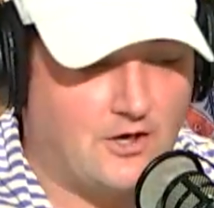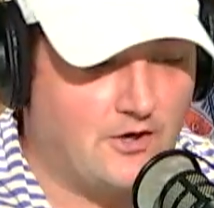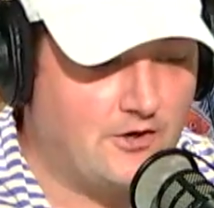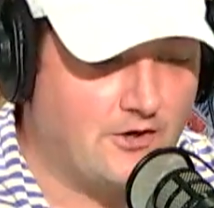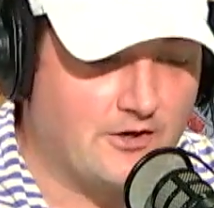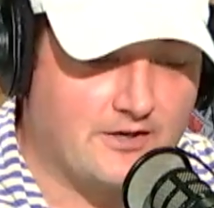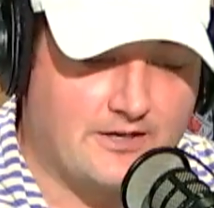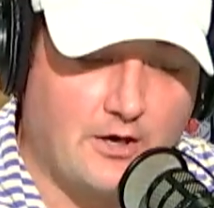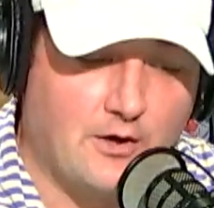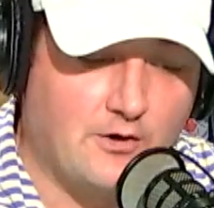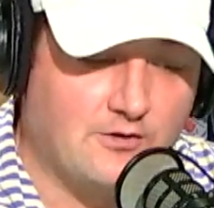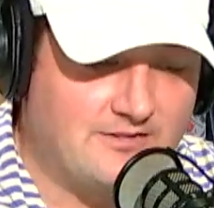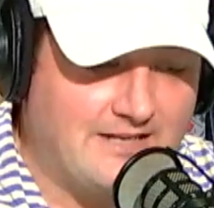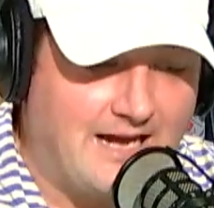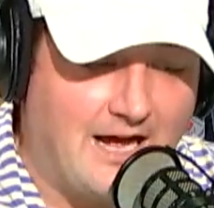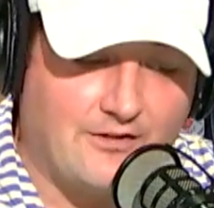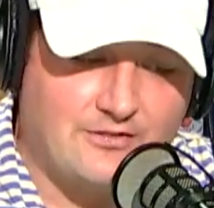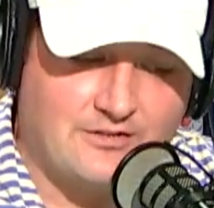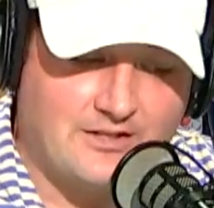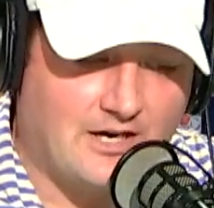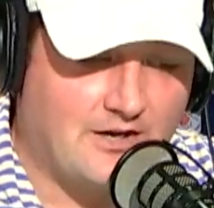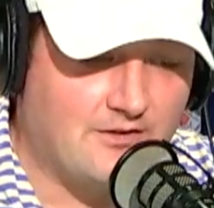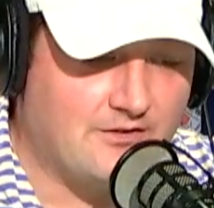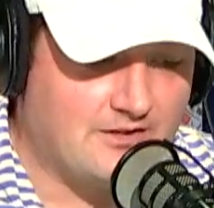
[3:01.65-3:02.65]
Turner goes
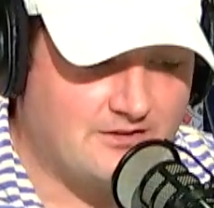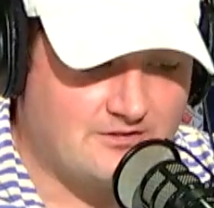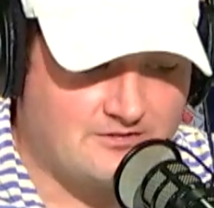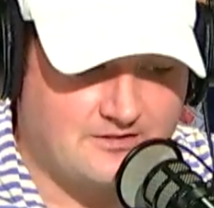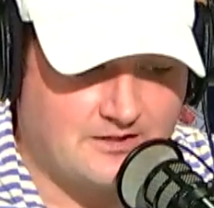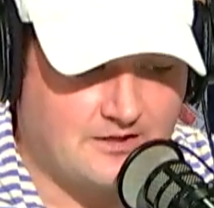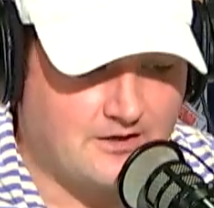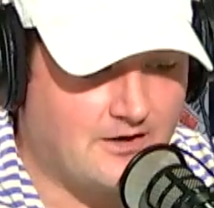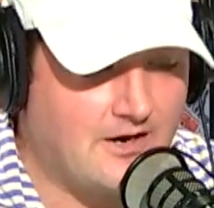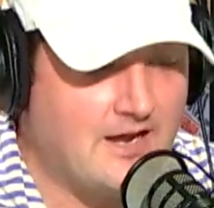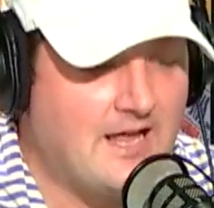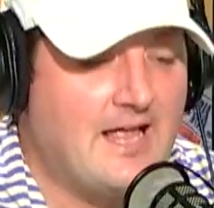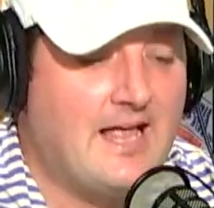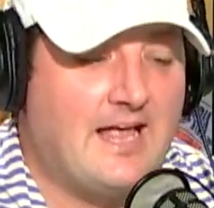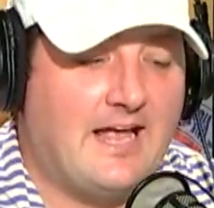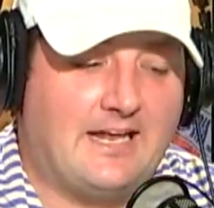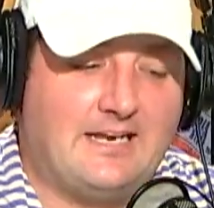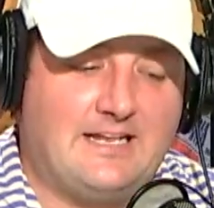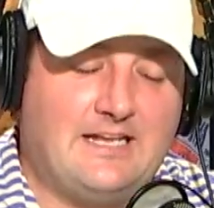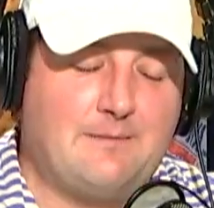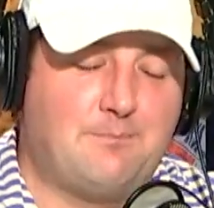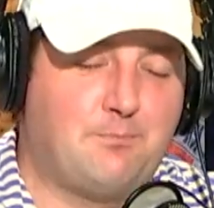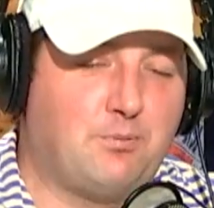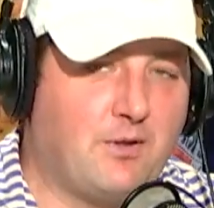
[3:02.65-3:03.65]
out there this year
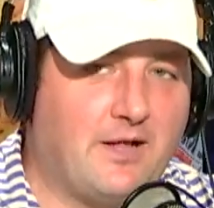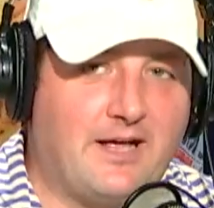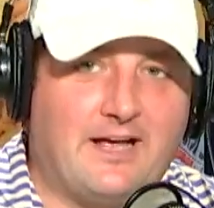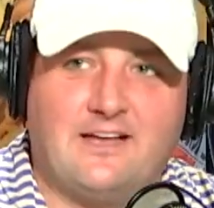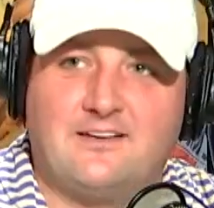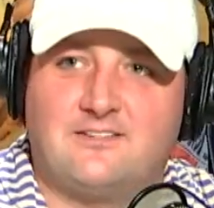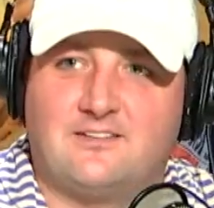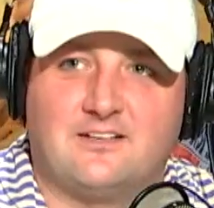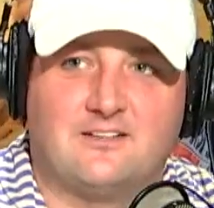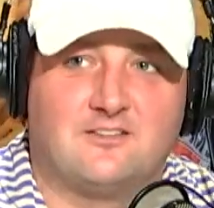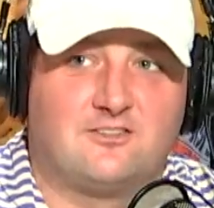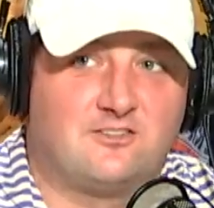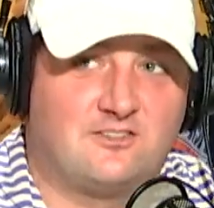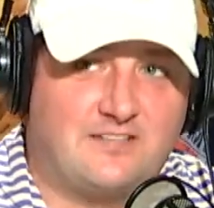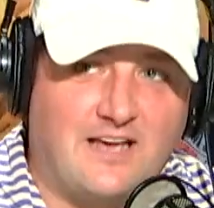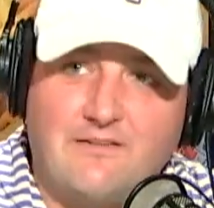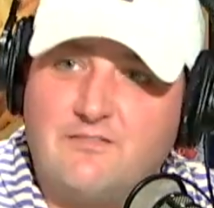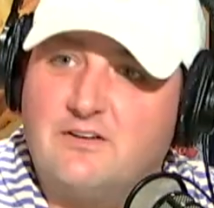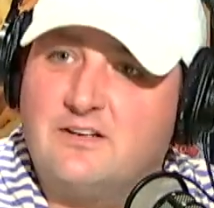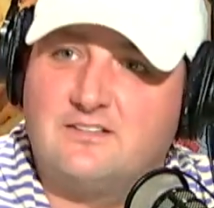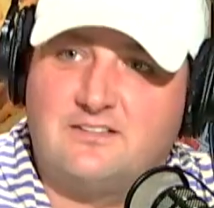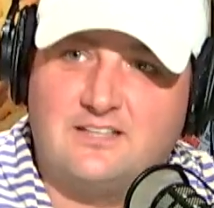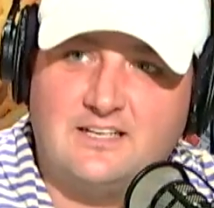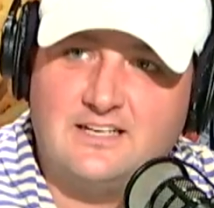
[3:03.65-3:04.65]
and he plays in
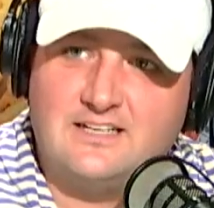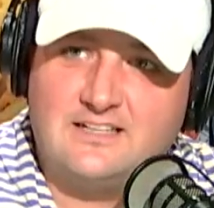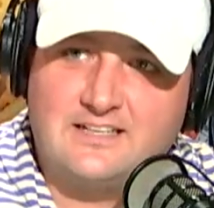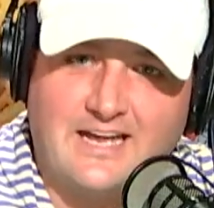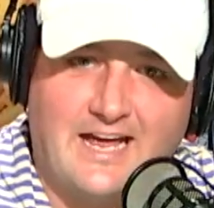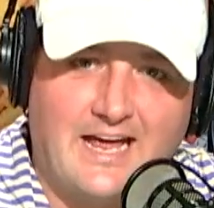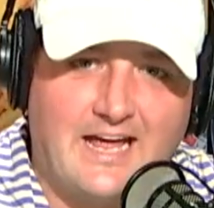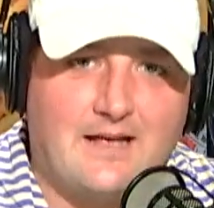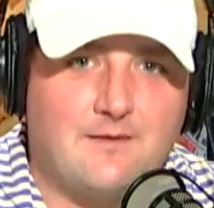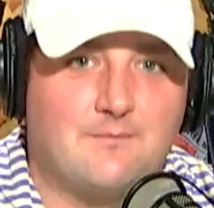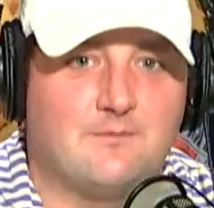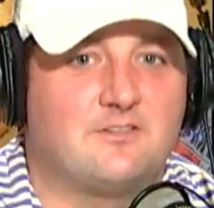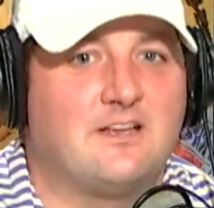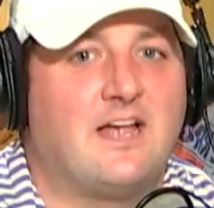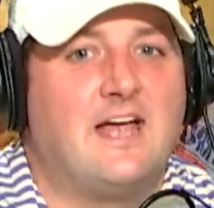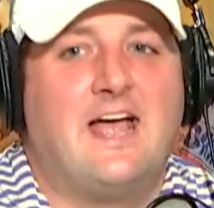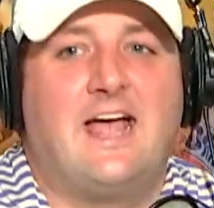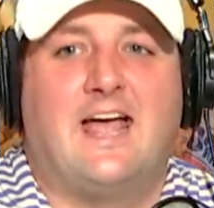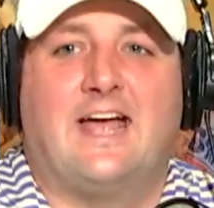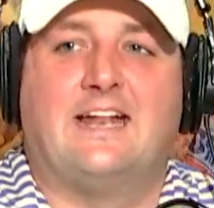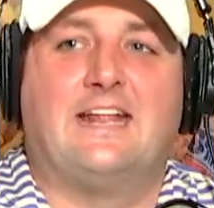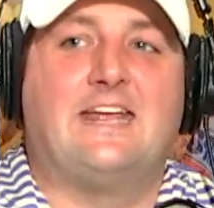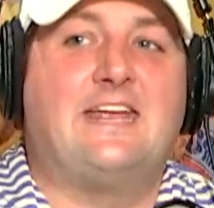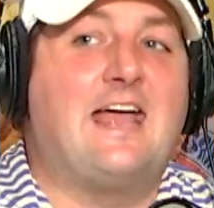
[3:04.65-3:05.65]
seventeen games
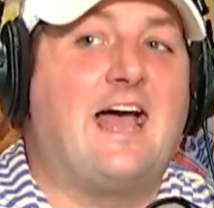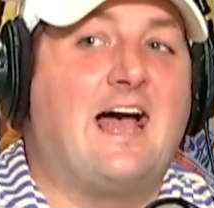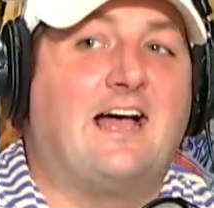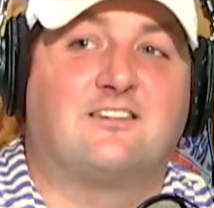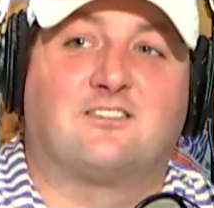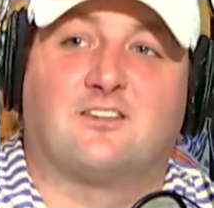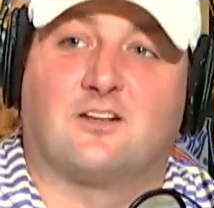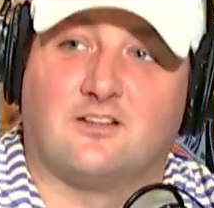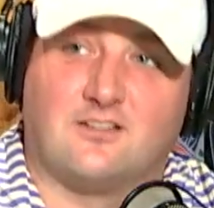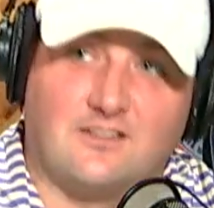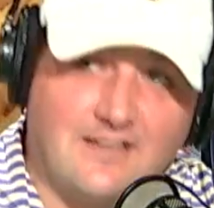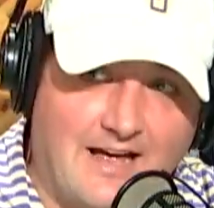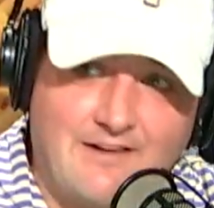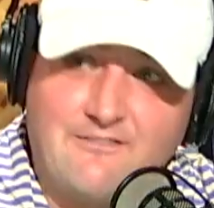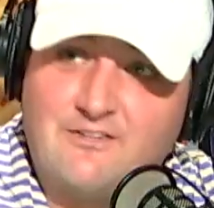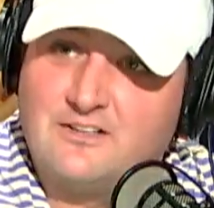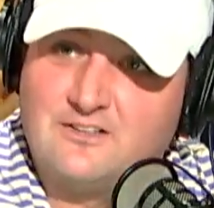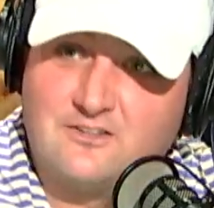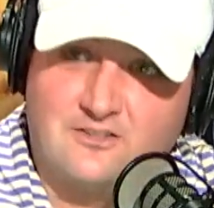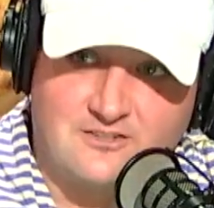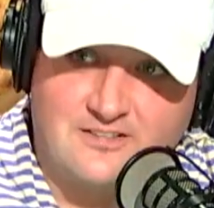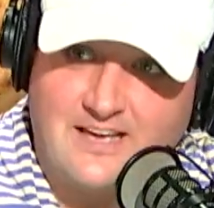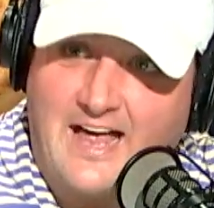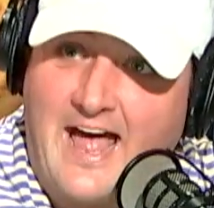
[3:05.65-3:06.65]
and he has
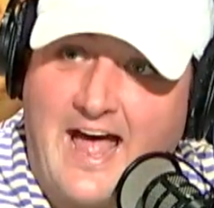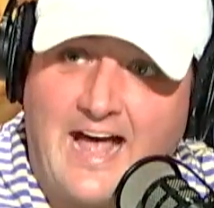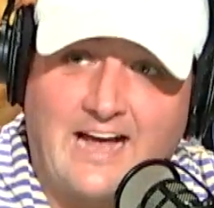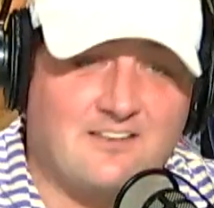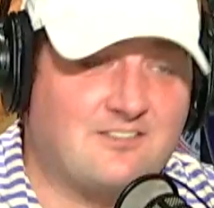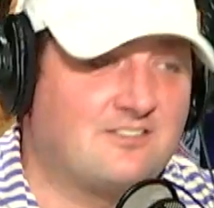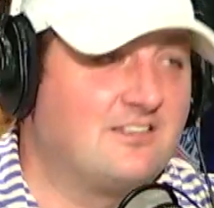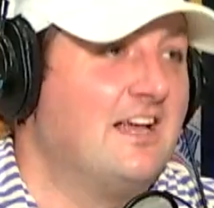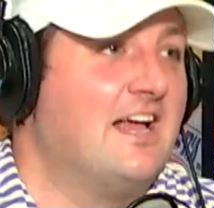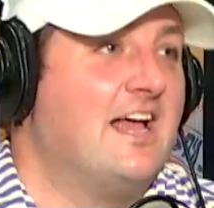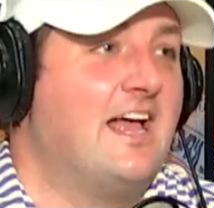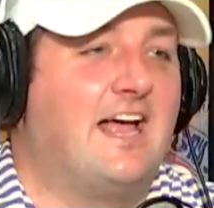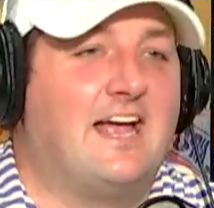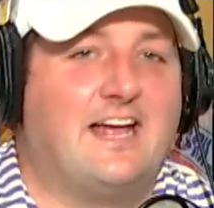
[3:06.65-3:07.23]
eleven sacks